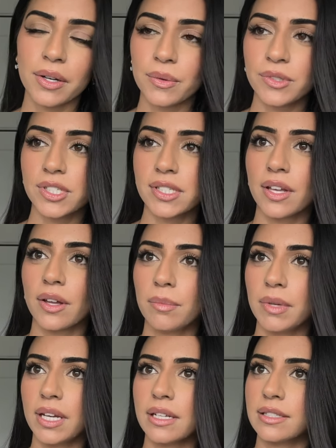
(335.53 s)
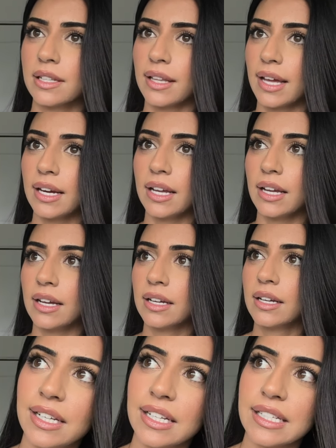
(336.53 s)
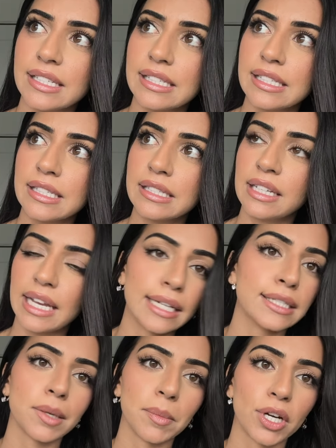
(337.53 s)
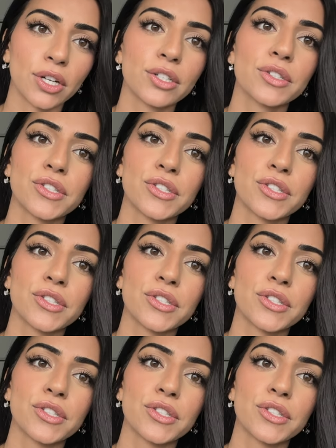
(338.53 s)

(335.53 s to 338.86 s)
which is good because the lighting is getting dimmer.